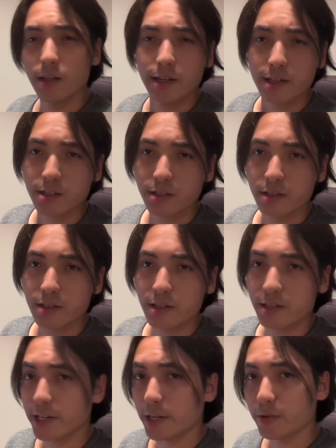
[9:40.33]
next list
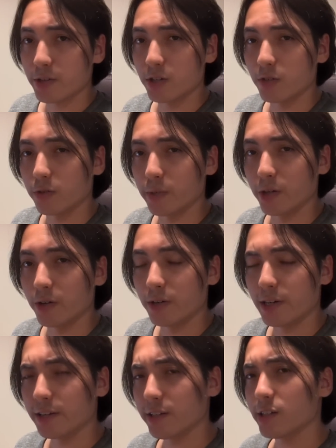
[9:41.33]
is 90% Doflamingo.
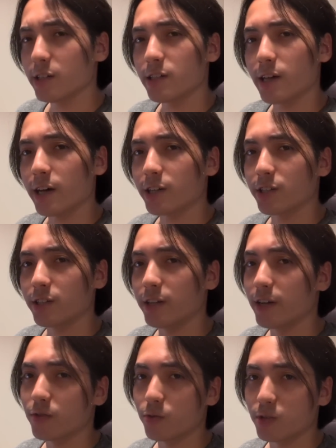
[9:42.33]
Now, this list actually
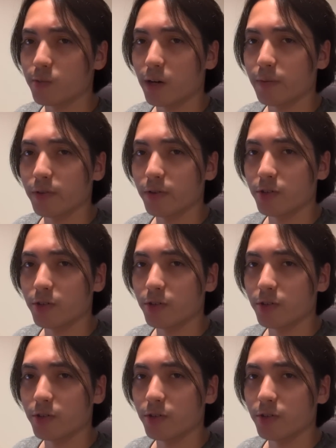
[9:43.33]
never was popular in